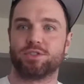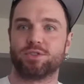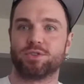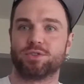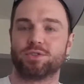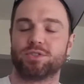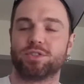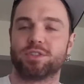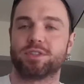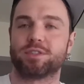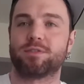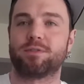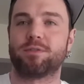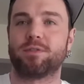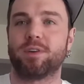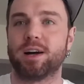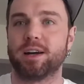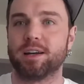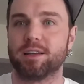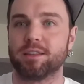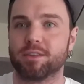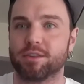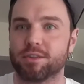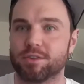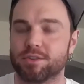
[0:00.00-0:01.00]
you'll just
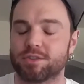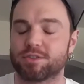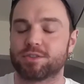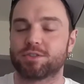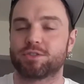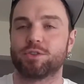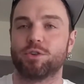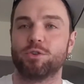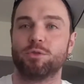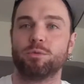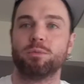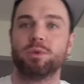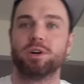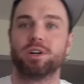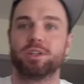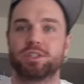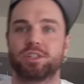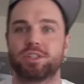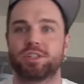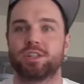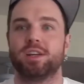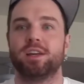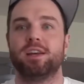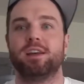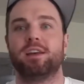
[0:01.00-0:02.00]
find there's so
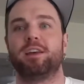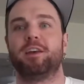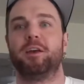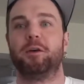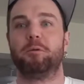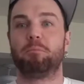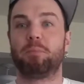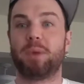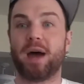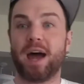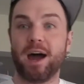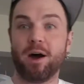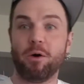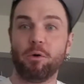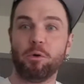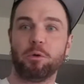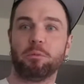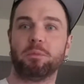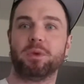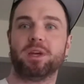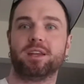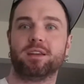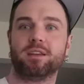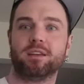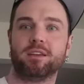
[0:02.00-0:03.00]
much
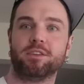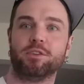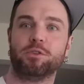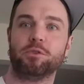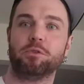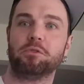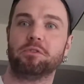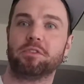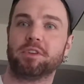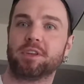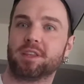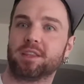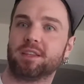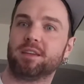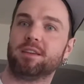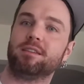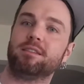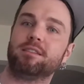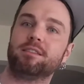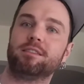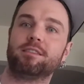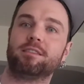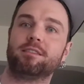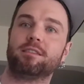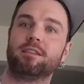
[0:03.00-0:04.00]
empowerment in using
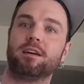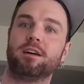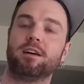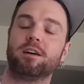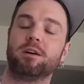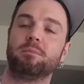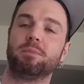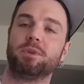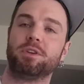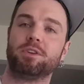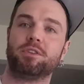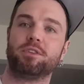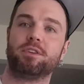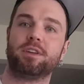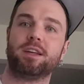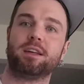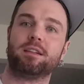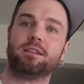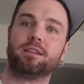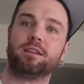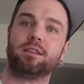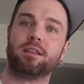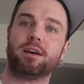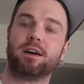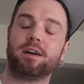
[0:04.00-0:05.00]
these in your
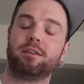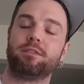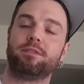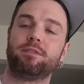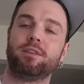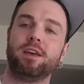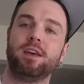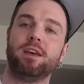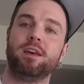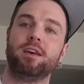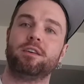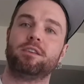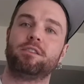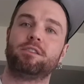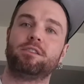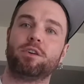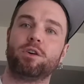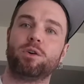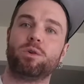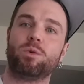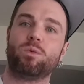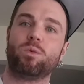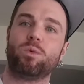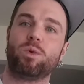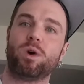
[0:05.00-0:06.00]
daily life.
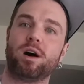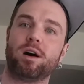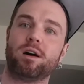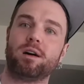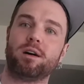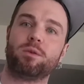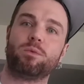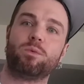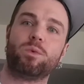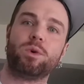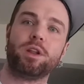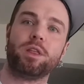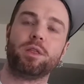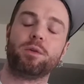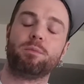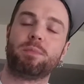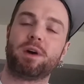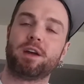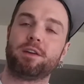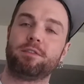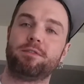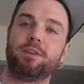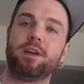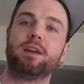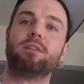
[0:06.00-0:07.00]
So one of
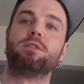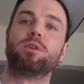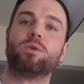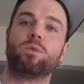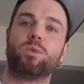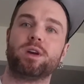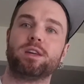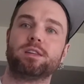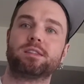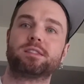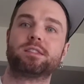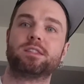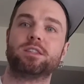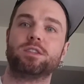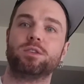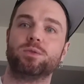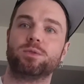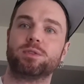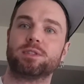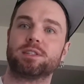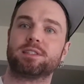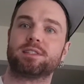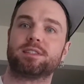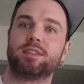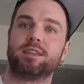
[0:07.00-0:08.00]
my favorite ways to
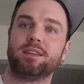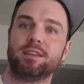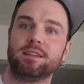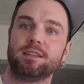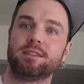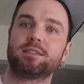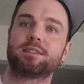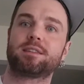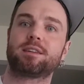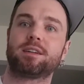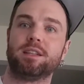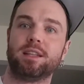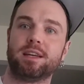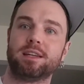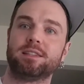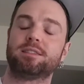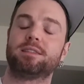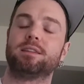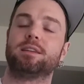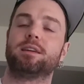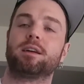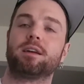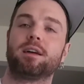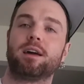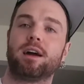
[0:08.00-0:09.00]
use this is
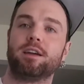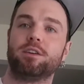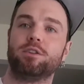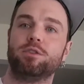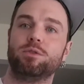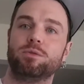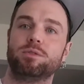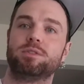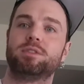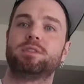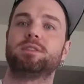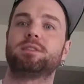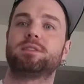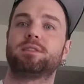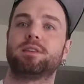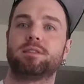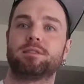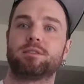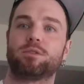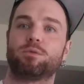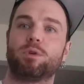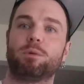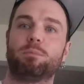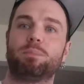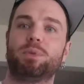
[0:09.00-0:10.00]
cleansing. I use this
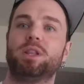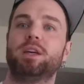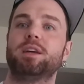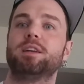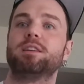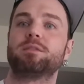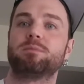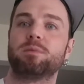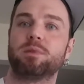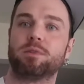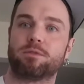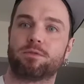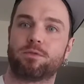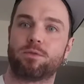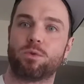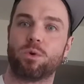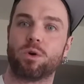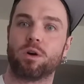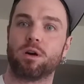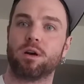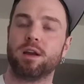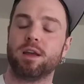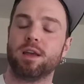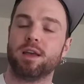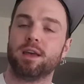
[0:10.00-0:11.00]
as a replacement
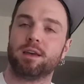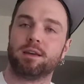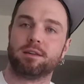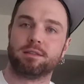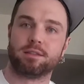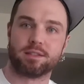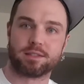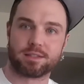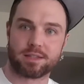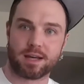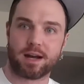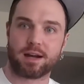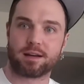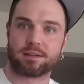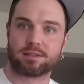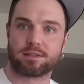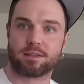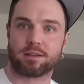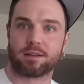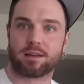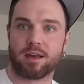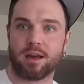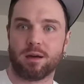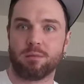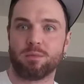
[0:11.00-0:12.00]
for the
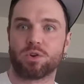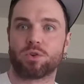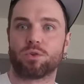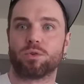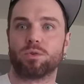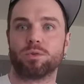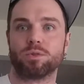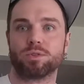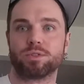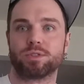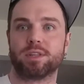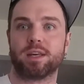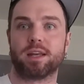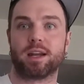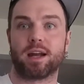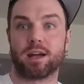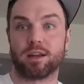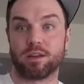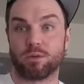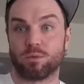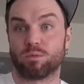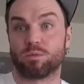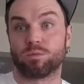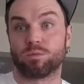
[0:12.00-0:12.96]
toxic chemicals that I